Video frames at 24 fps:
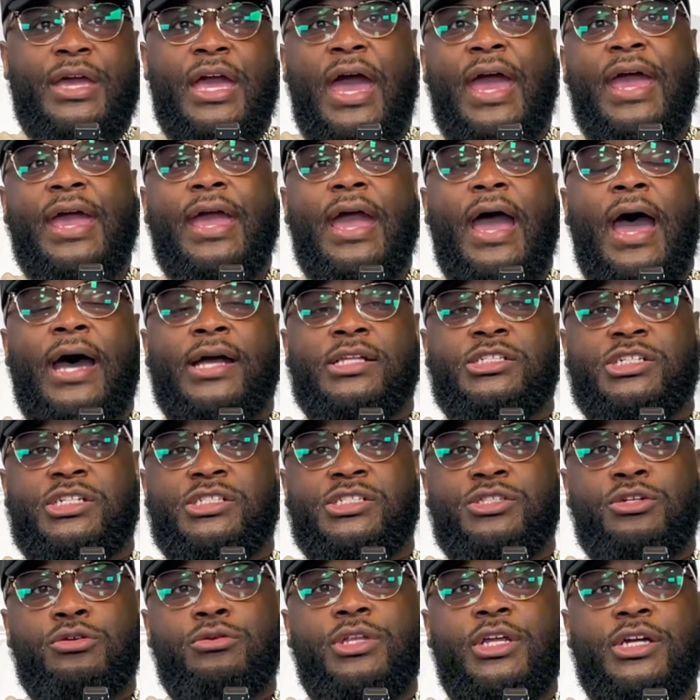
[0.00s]
Hey, I just
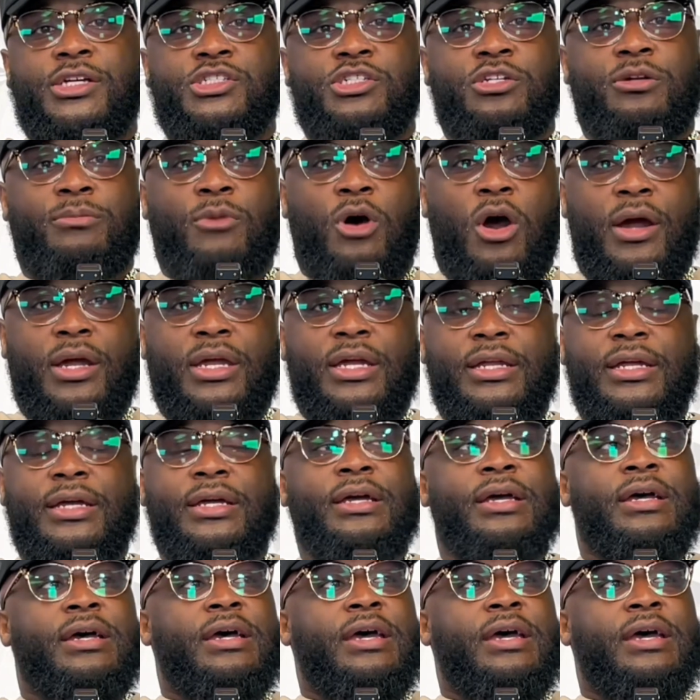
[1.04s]
do digital marketing.